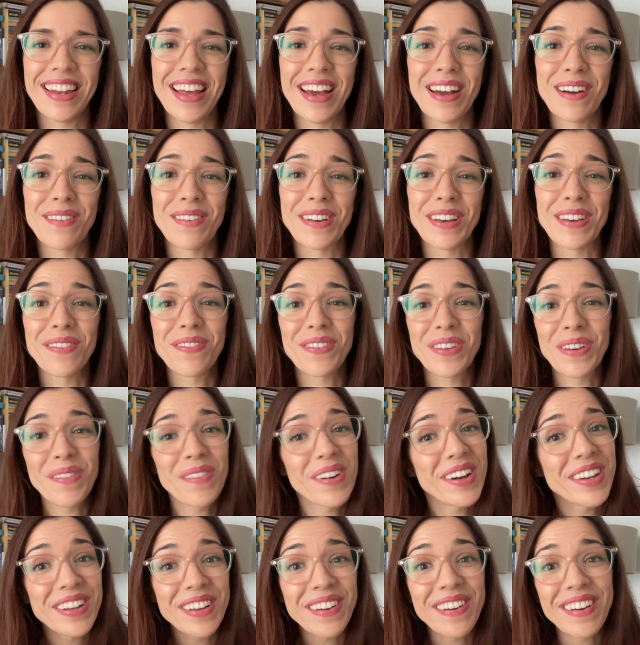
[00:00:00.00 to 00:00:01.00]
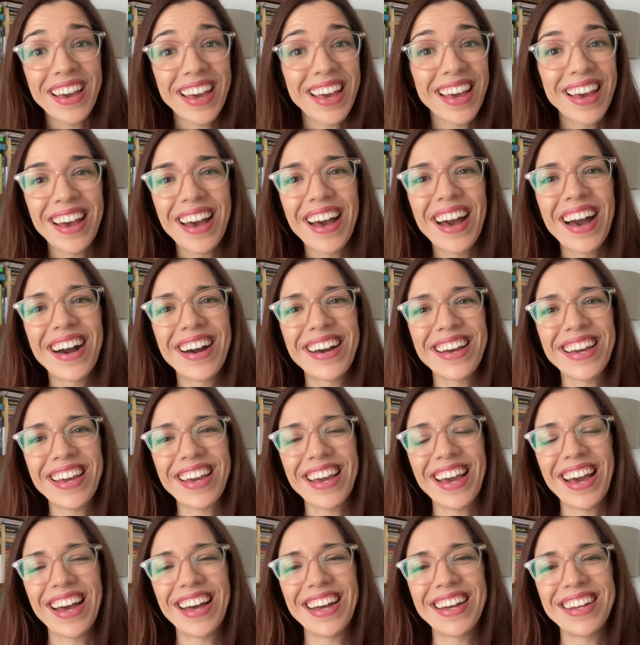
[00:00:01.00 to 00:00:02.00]
Now, if you are new here,
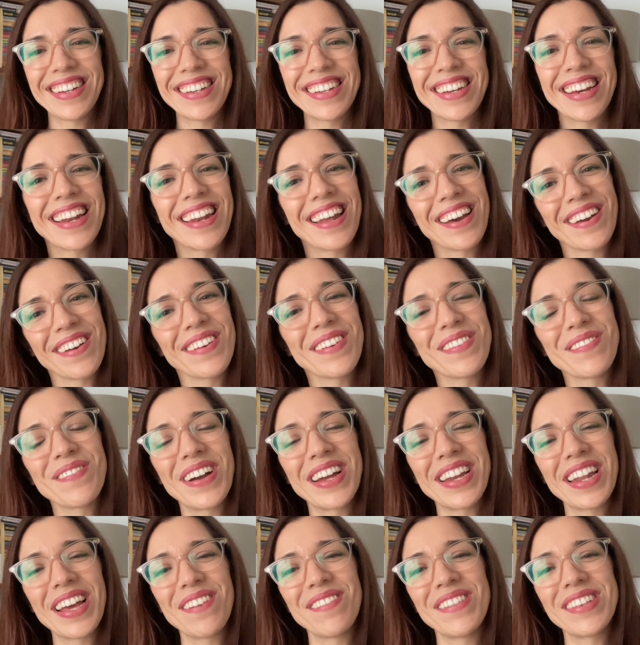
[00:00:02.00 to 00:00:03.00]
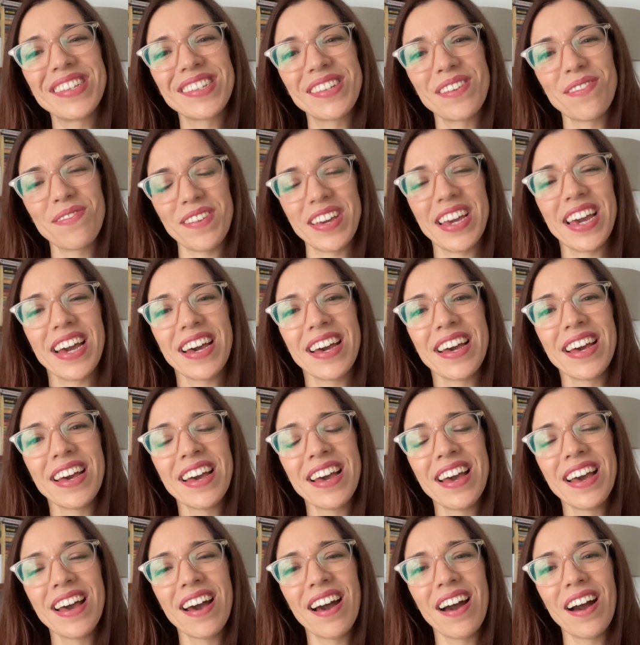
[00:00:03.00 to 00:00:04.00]
hi and hello, my name is Sophia.
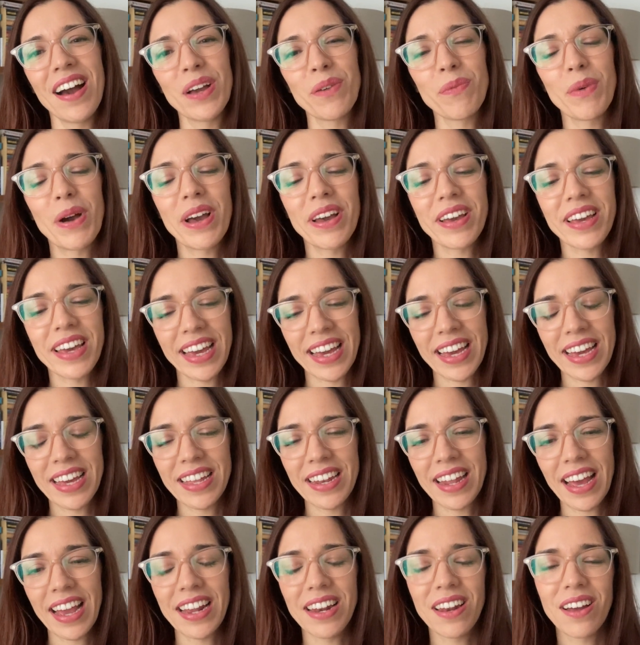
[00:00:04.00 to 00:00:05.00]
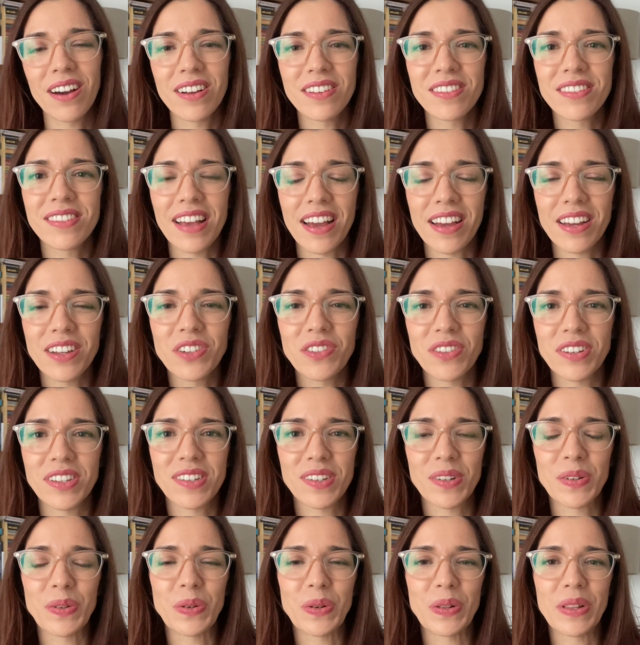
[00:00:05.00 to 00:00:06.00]
I work in a large secondary
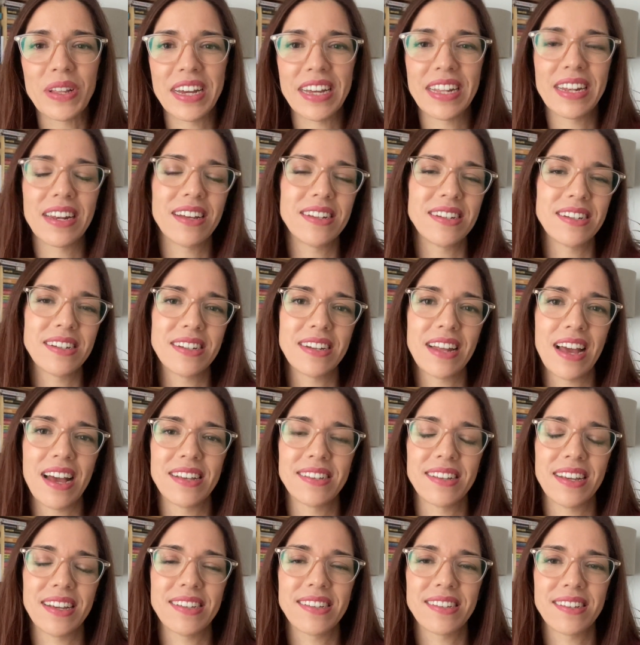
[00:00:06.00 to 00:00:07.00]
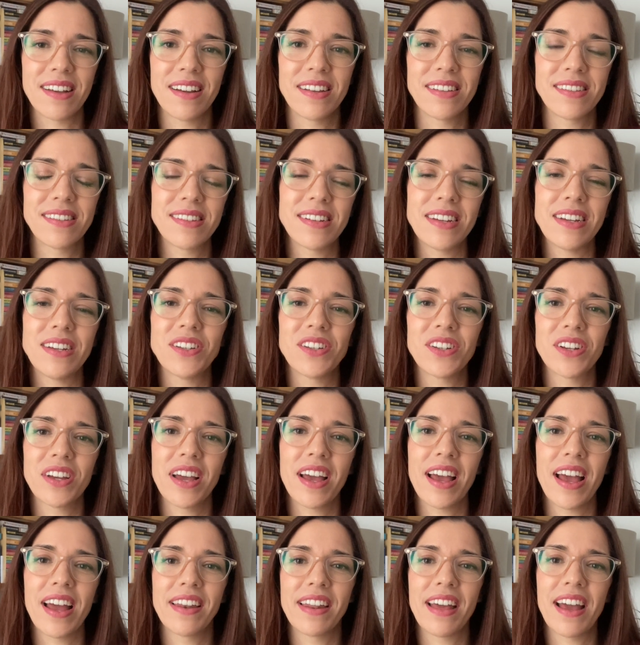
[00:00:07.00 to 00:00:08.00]
school in London as a science
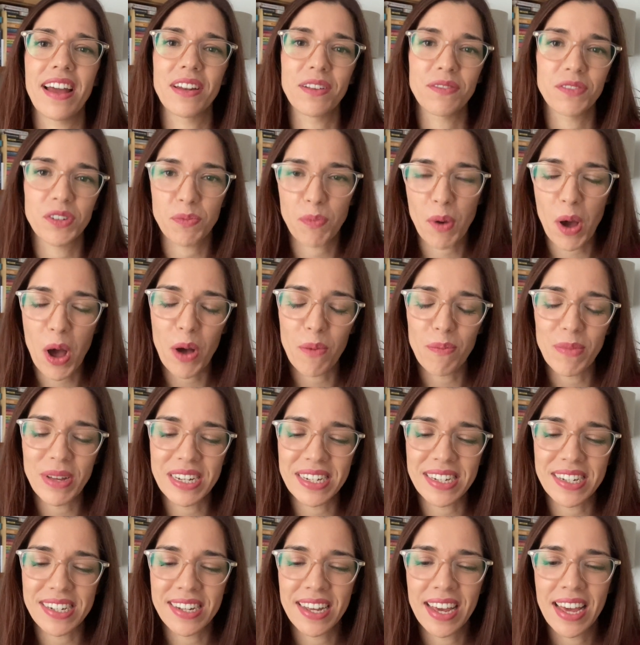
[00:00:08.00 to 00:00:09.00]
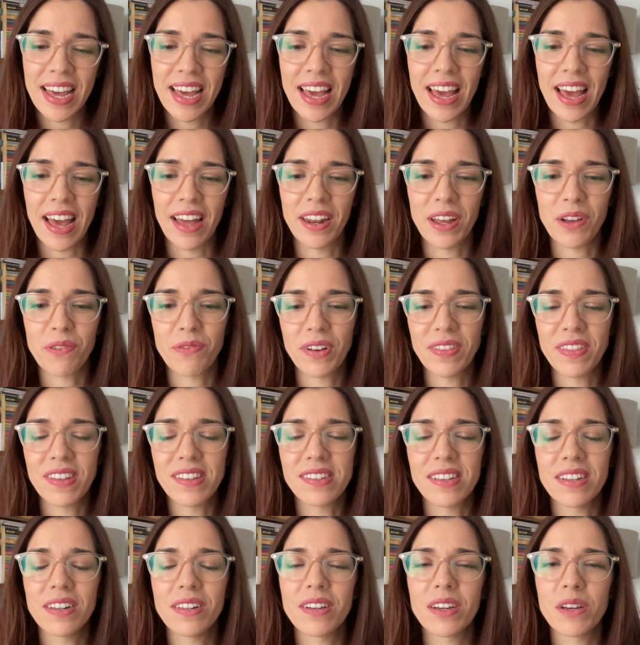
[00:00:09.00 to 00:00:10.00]
teacher and head of department, and I run
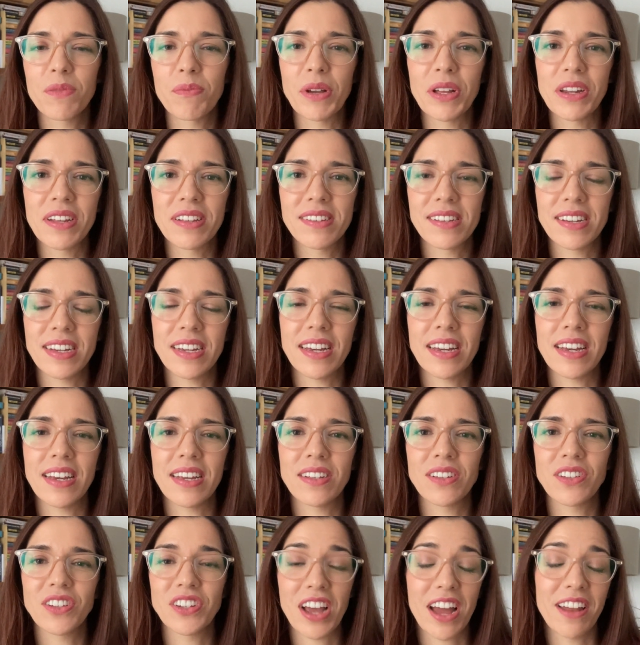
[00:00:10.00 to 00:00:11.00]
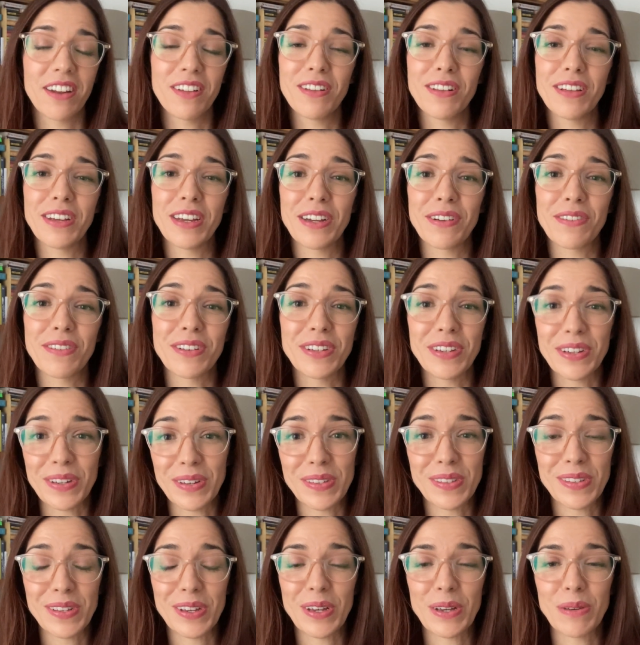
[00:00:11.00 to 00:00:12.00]
this little community channel here on
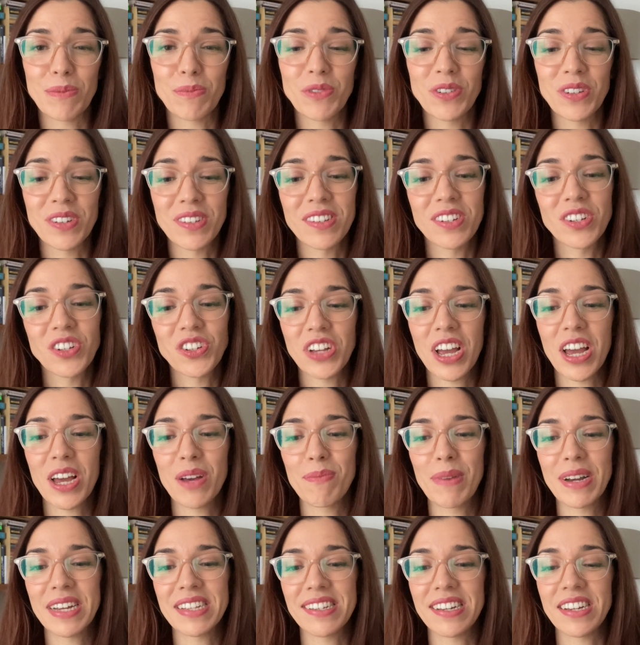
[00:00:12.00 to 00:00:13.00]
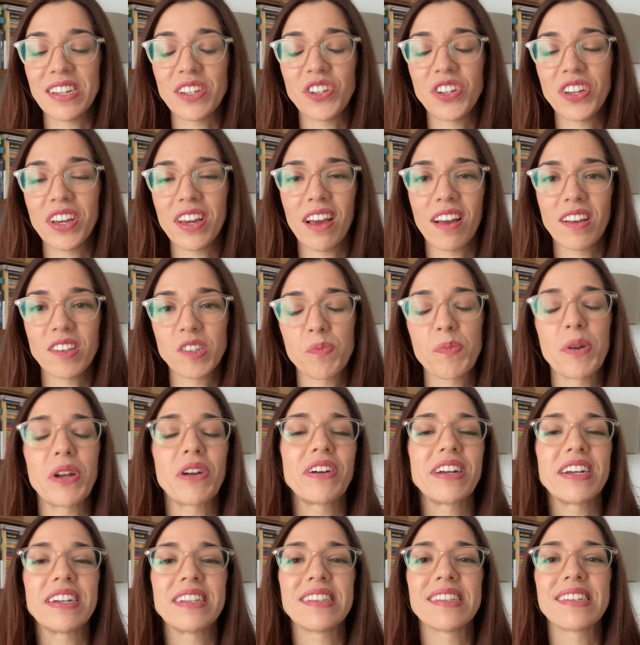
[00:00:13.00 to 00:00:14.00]
YouTube just to share my teaching
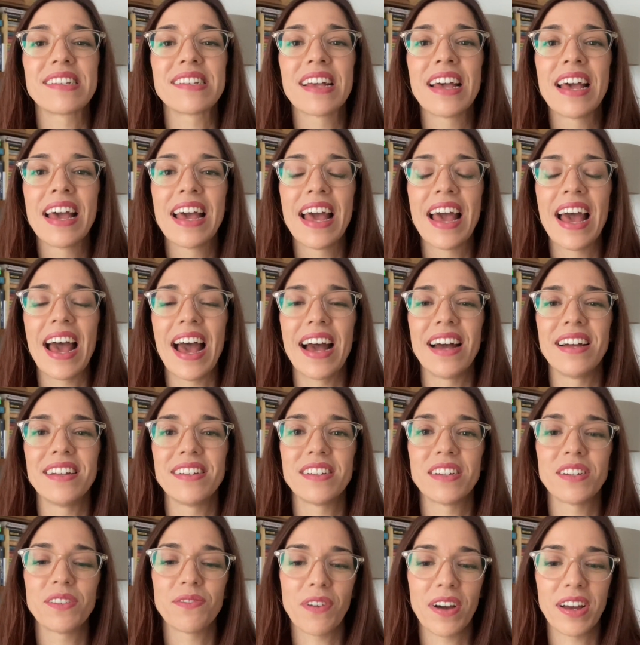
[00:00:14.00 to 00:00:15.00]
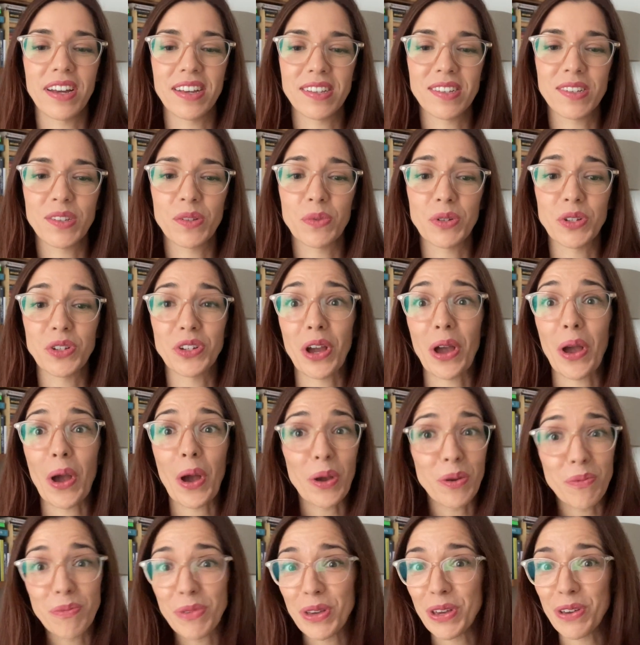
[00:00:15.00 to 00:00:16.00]
experience and advice, which I
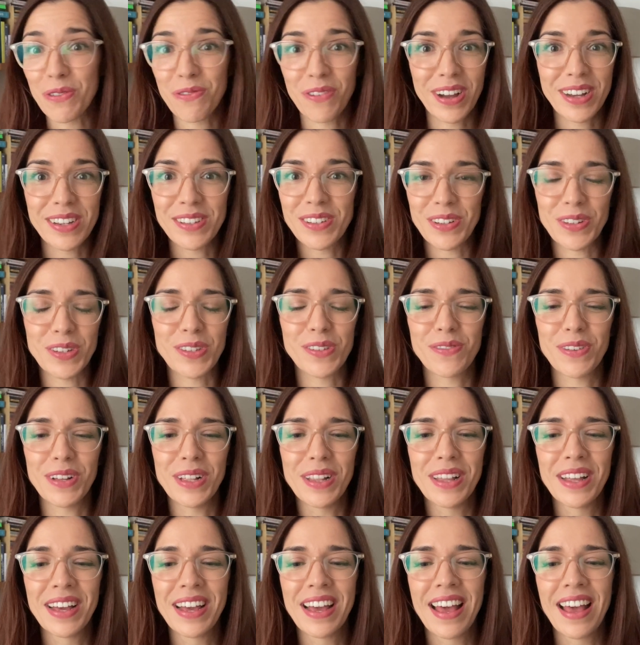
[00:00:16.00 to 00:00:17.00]
hope you find useful.